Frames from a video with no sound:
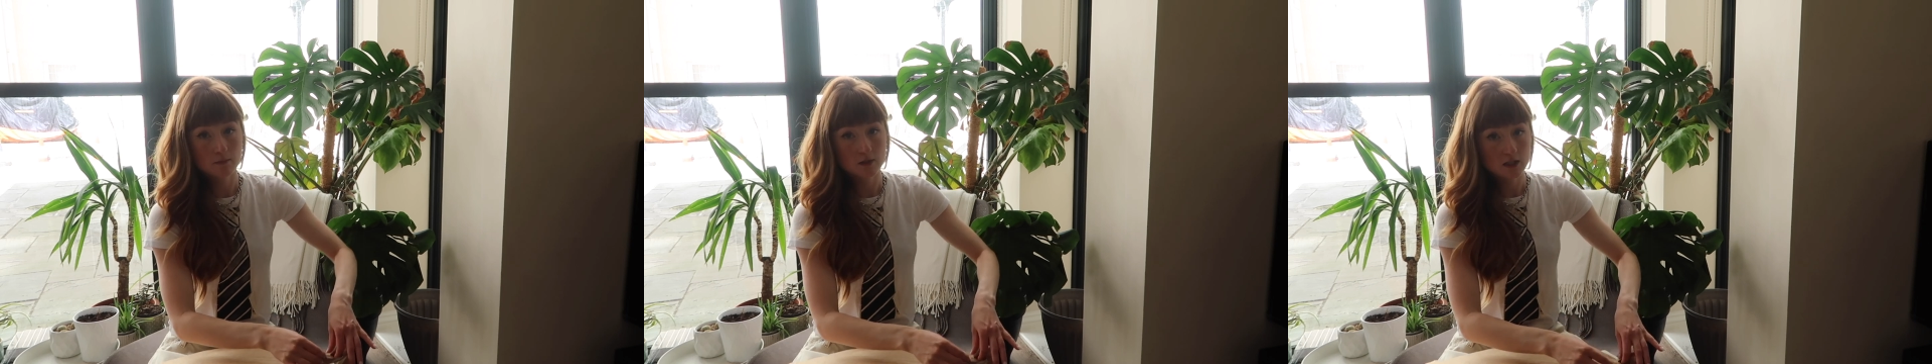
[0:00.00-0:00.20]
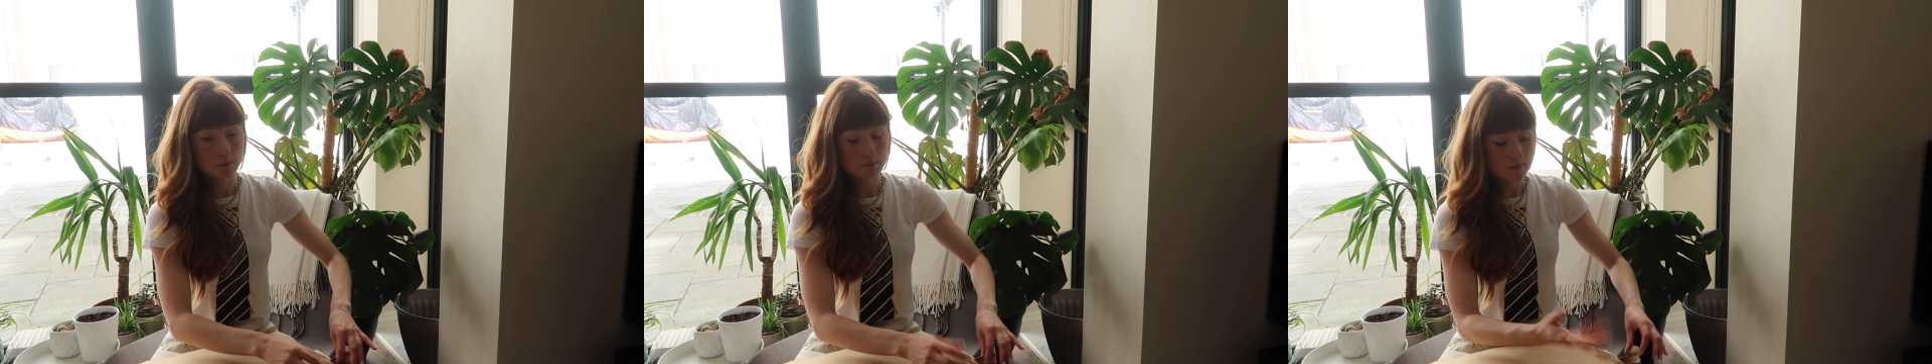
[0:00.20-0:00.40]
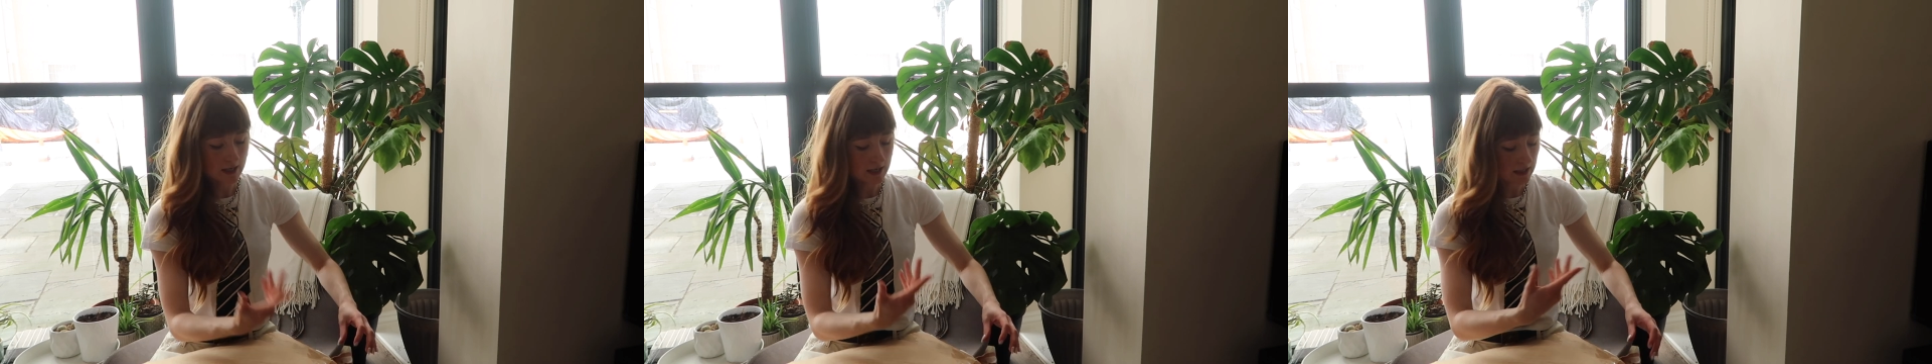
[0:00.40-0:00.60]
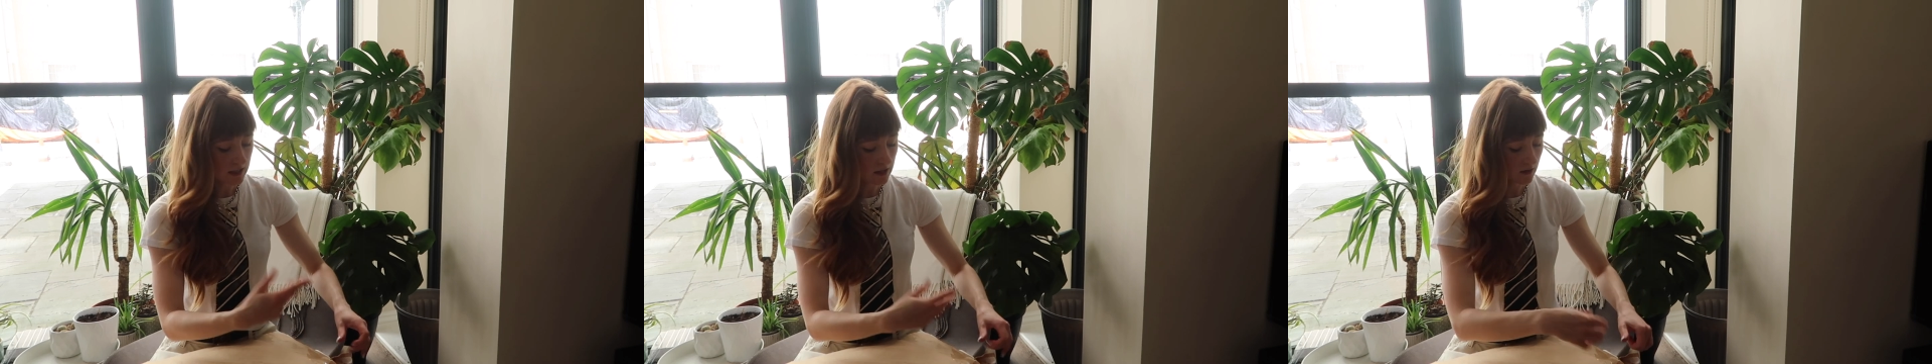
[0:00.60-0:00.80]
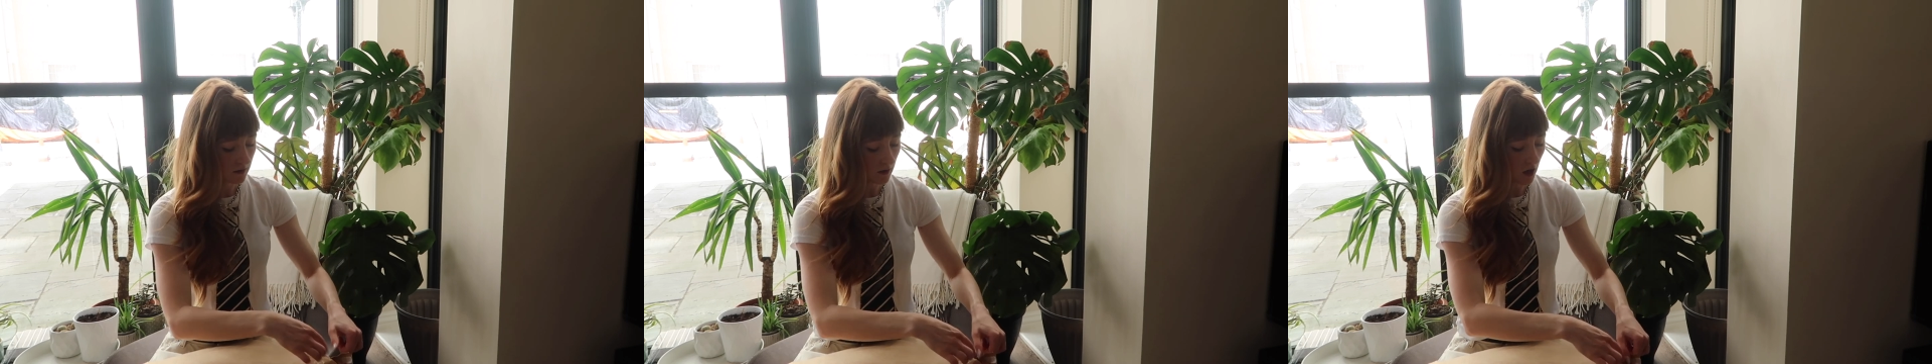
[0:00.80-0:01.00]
to me,